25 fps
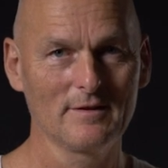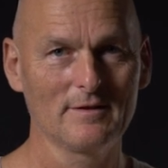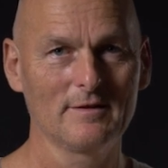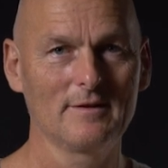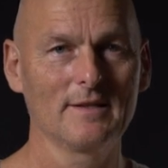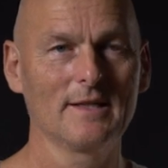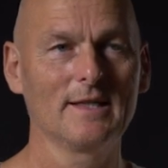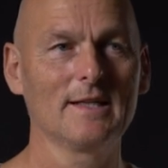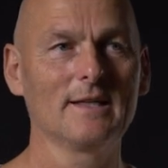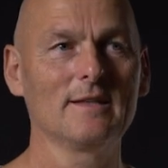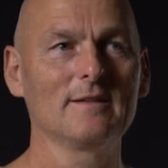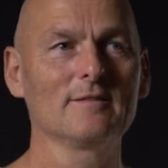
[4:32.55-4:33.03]

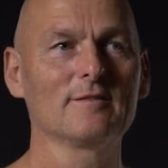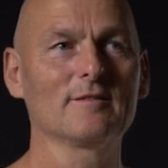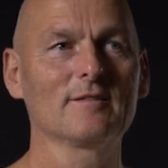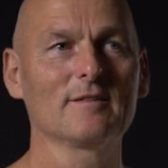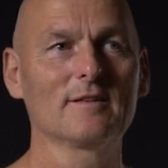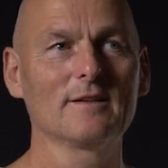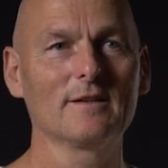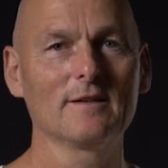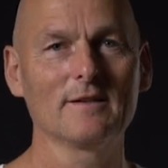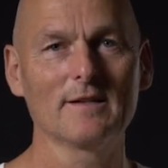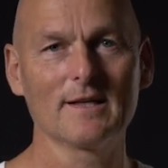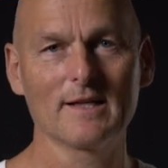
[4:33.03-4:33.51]
They
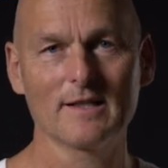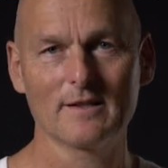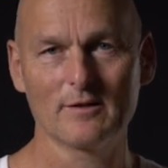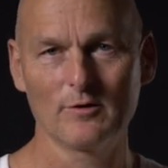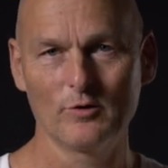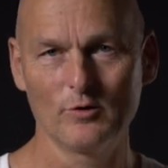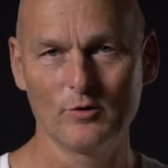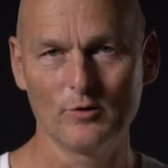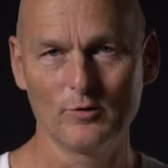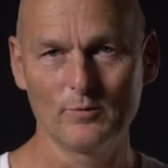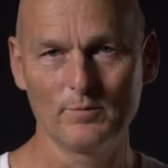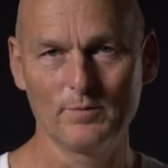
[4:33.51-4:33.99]
still had
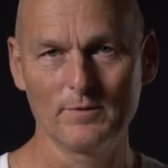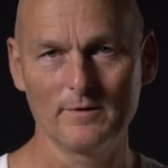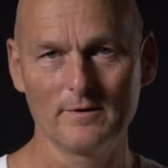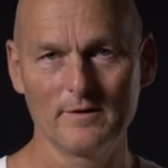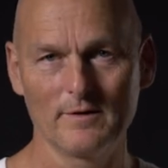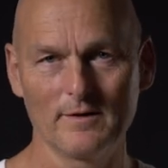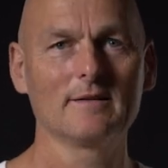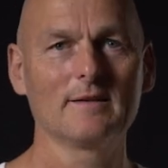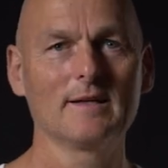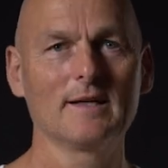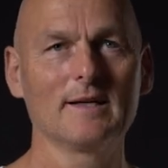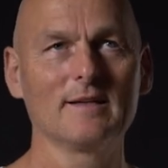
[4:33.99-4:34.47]
hope.
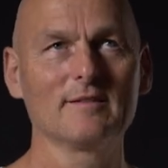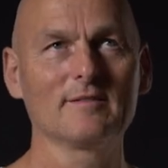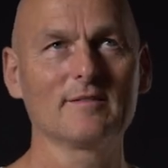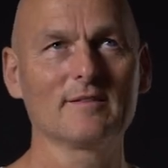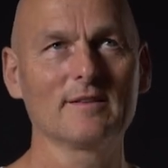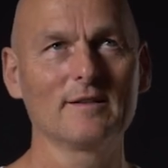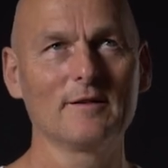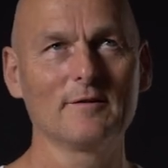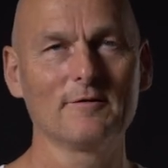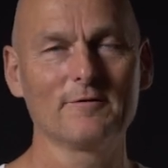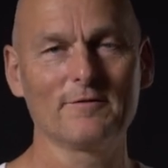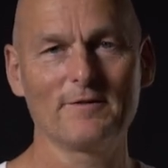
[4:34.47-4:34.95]
They
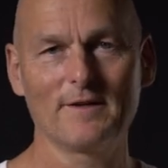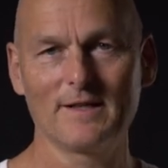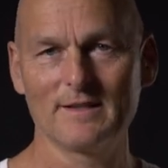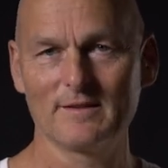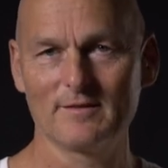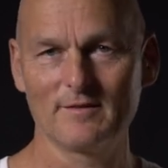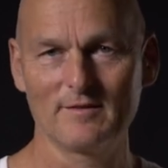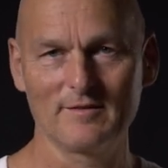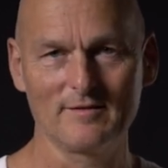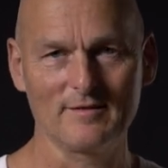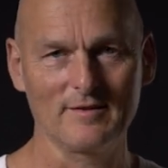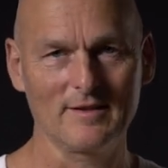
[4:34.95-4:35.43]
still
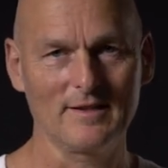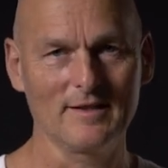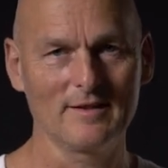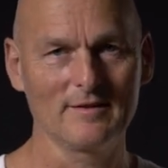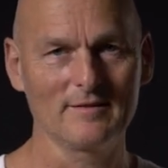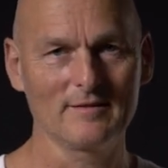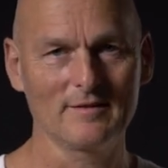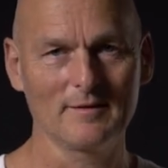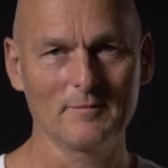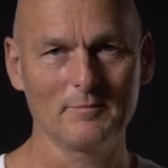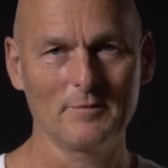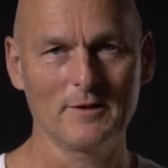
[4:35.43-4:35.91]

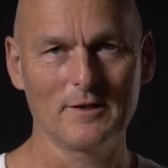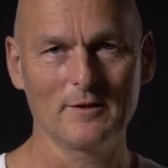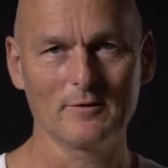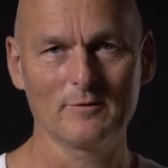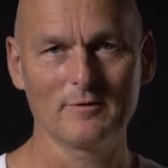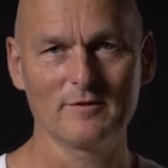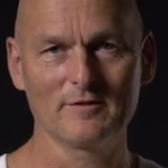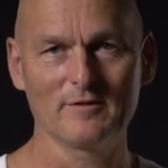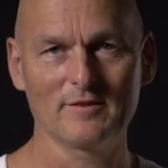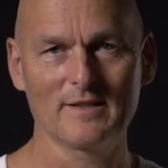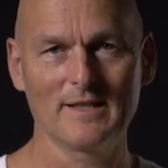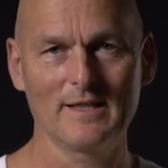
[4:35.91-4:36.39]
fantasized
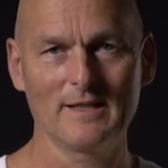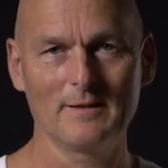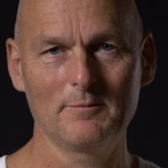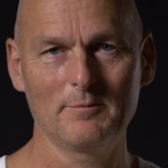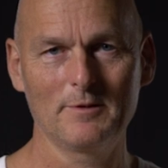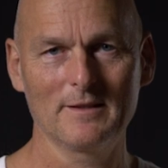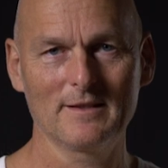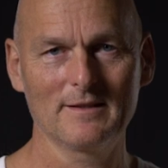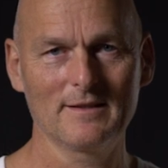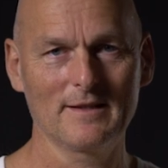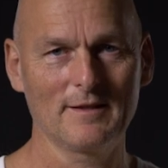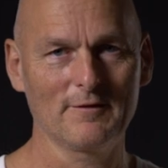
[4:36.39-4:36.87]
about
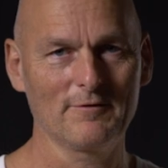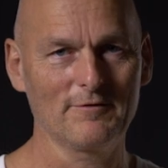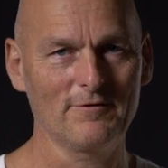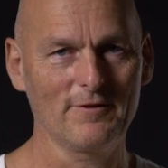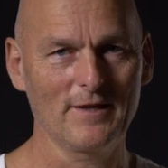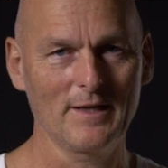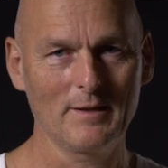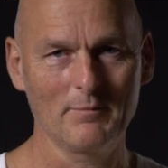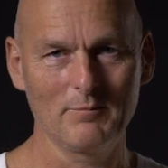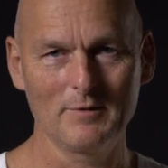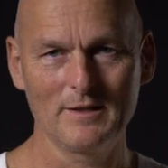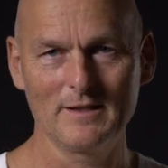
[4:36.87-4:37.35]
escaping. Their
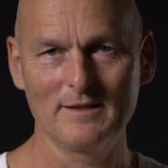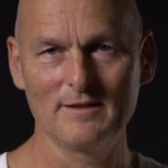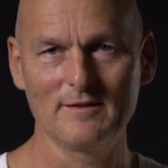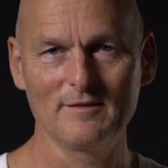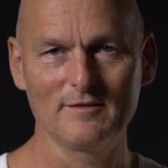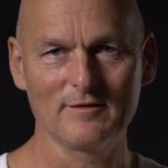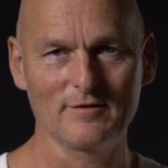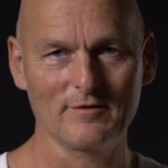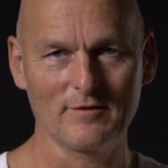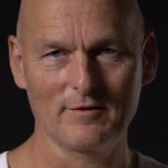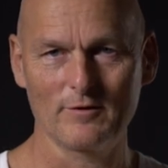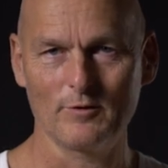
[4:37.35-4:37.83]

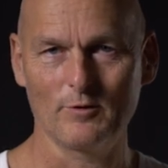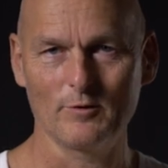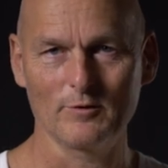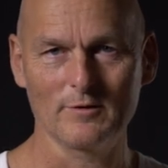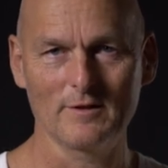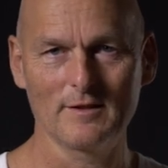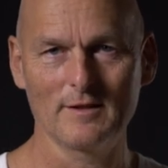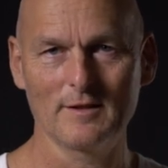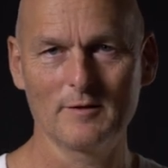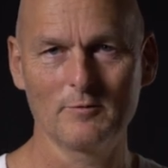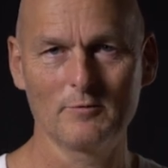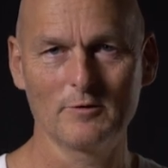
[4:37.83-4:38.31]
families
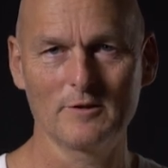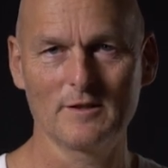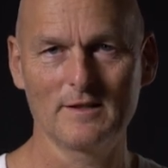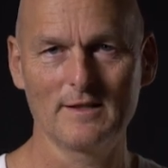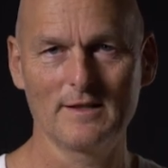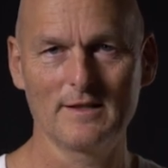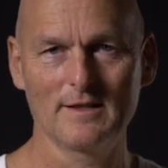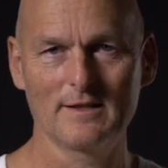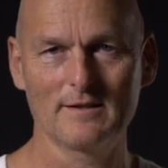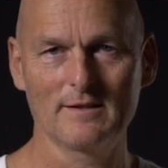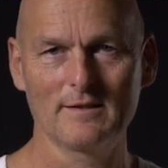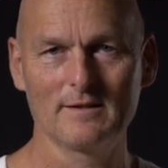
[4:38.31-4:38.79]
thought they were
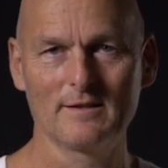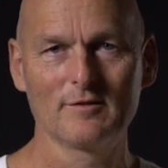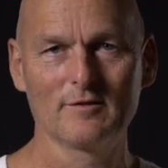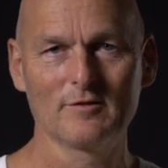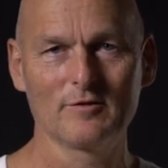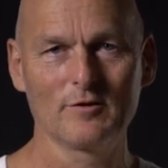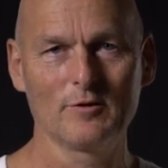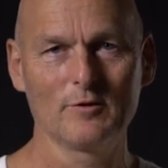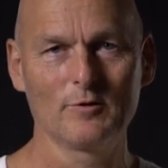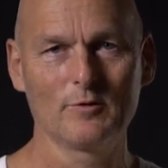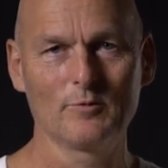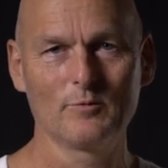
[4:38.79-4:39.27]
dead.
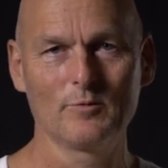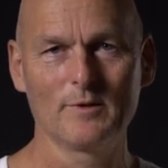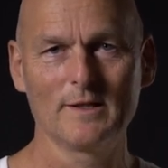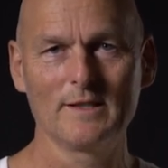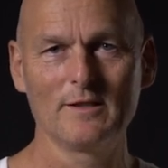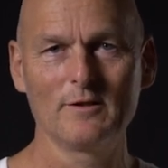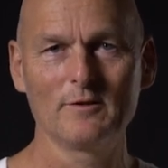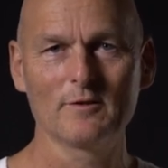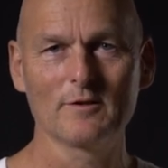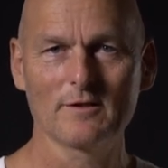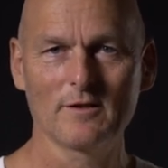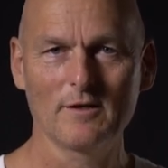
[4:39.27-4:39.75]
So
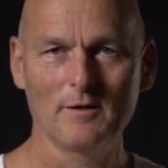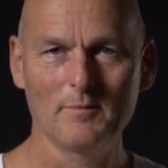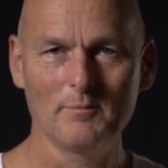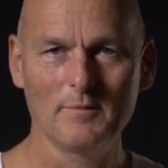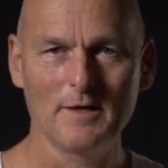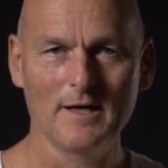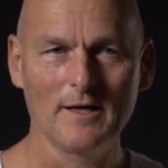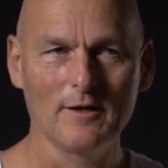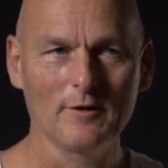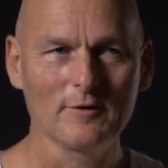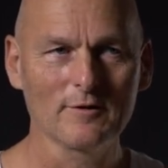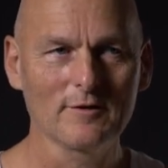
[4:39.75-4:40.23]
when you come
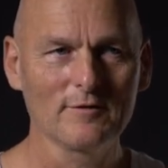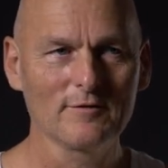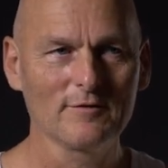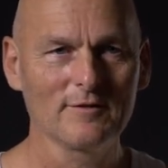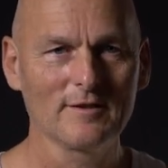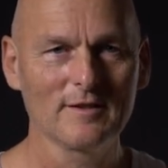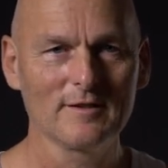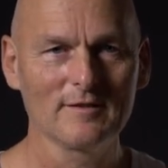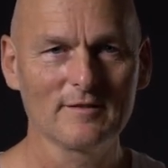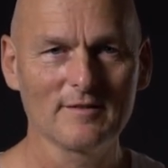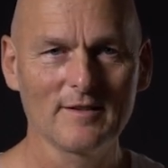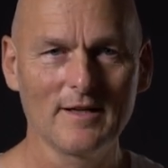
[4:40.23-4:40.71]
out of
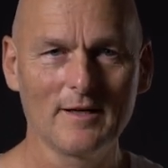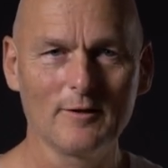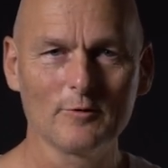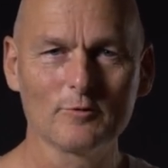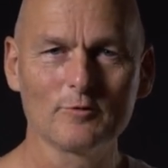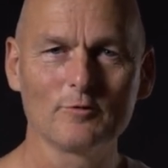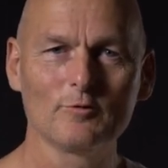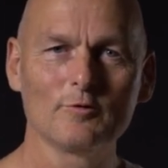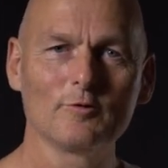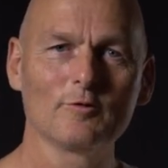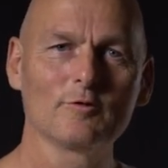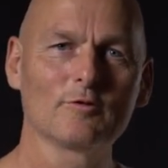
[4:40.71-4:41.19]
this, how
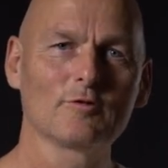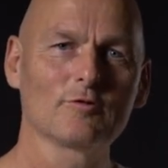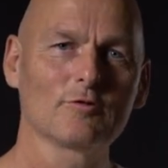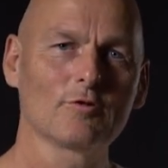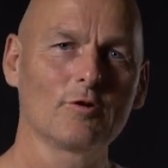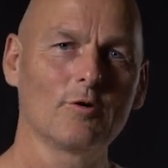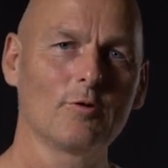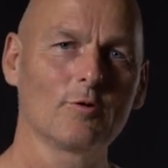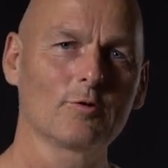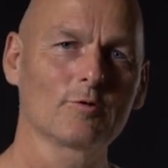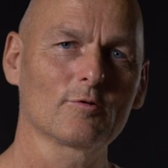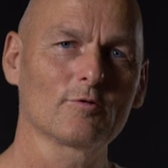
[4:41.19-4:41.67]
do you
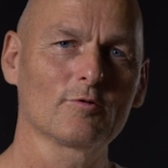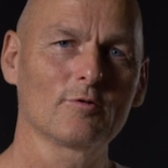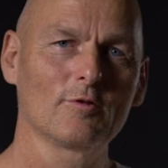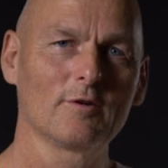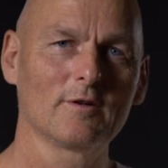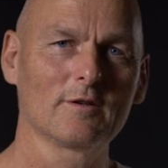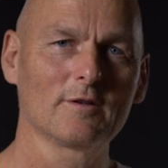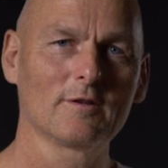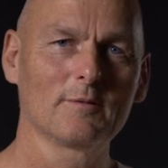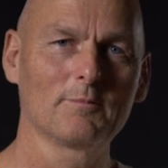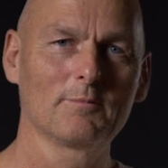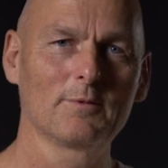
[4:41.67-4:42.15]
talk to
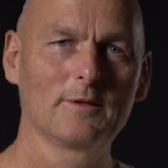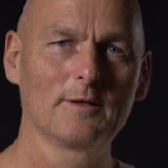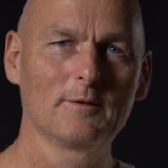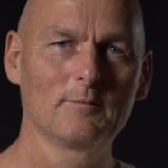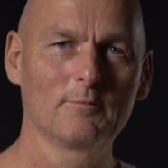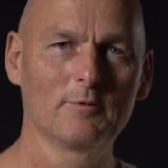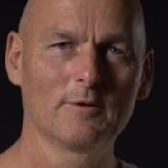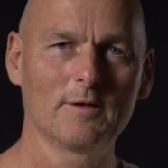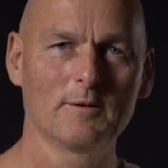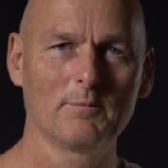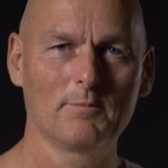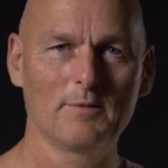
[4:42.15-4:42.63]
other
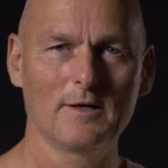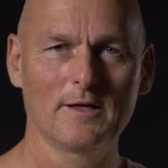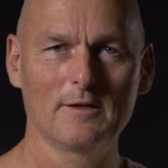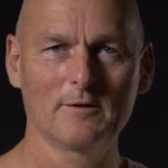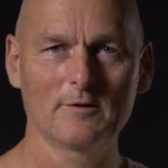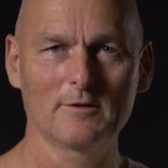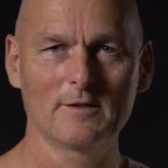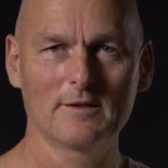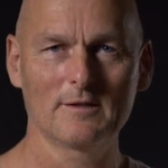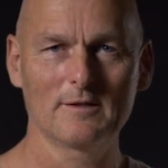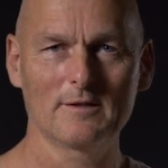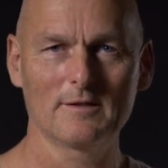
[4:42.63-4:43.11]
people
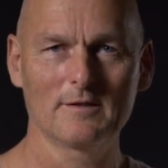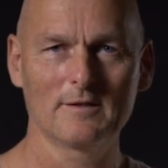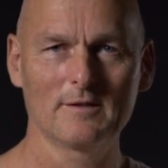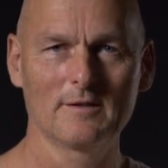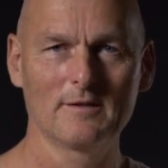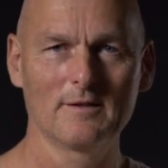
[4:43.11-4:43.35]
about it?